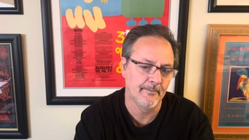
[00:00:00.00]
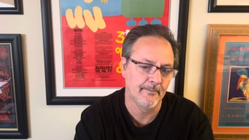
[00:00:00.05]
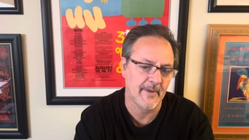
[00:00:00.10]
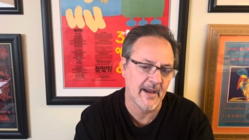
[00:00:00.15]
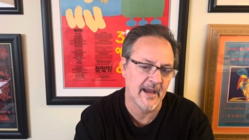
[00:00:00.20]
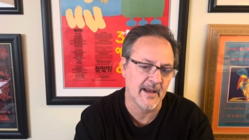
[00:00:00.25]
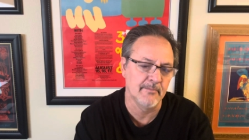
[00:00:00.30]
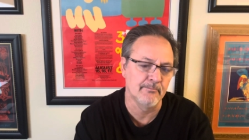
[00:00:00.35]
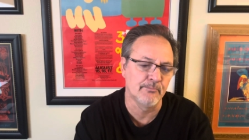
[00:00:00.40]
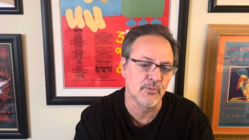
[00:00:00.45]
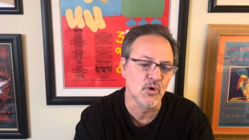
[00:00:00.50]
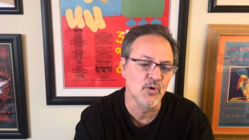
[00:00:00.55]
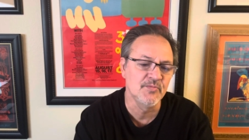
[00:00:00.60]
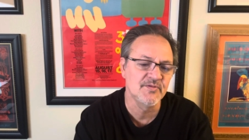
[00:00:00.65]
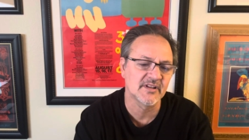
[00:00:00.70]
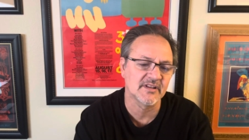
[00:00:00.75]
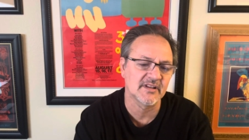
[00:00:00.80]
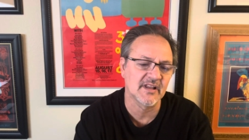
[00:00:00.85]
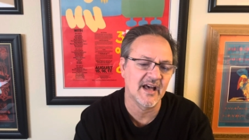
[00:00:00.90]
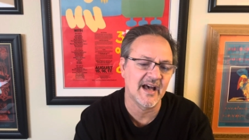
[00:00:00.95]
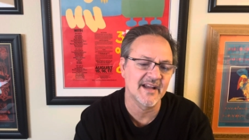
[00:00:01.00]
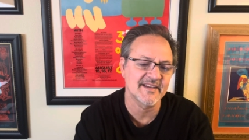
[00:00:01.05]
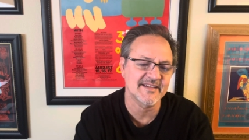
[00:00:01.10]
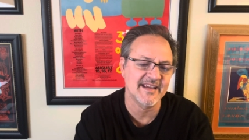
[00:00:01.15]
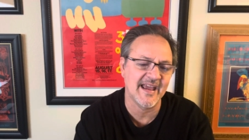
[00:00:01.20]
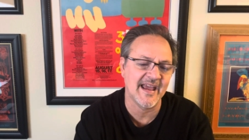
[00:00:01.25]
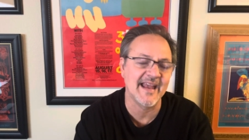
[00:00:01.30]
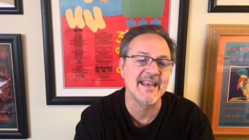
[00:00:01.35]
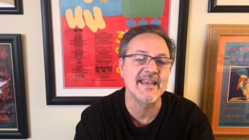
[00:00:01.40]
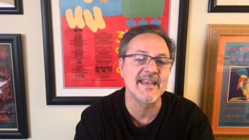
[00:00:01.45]
and Boobs a Lot
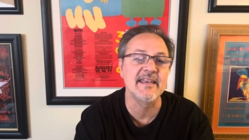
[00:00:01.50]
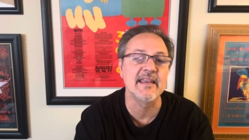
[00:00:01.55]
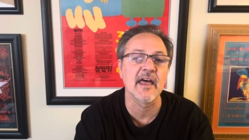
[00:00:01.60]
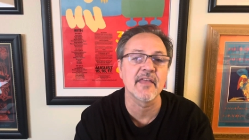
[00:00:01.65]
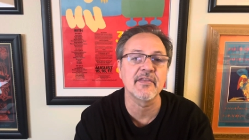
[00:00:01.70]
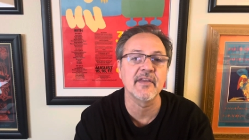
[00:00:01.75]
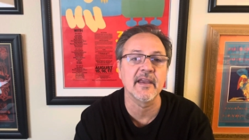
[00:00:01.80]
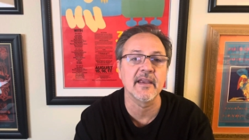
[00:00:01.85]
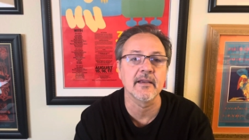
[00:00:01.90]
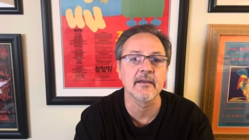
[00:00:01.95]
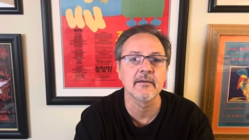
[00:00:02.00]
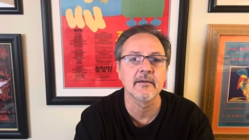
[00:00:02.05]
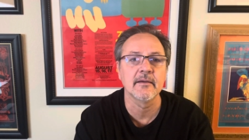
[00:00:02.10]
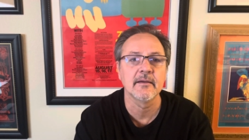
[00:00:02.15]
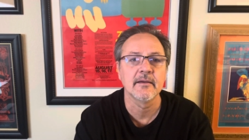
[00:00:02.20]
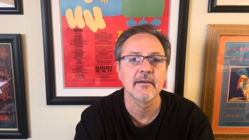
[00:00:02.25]
and Nothing.